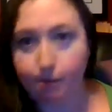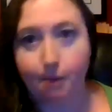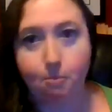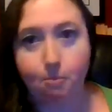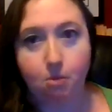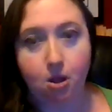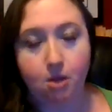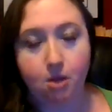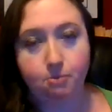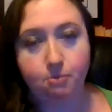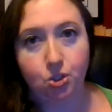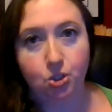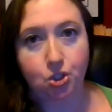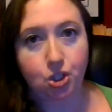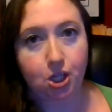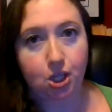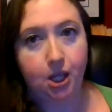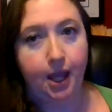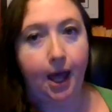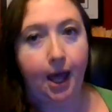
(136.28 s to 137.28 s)
For my mom,
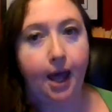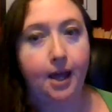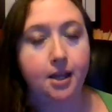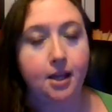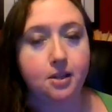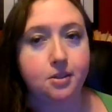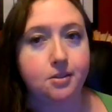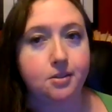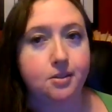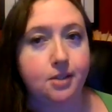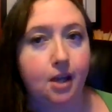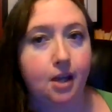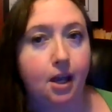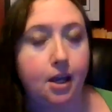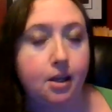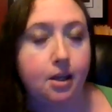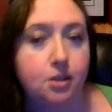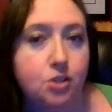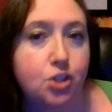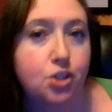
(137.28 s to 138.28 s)
she has
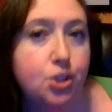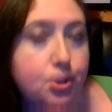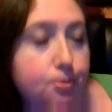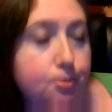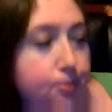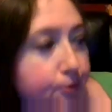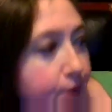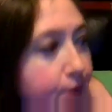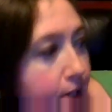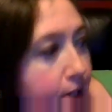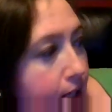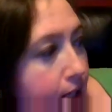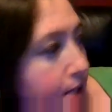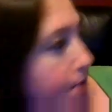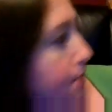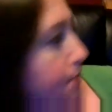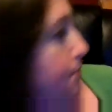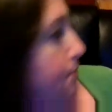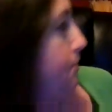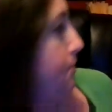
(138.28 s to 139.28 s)
tube
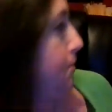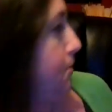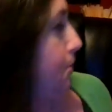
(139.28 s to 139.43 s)
feeding,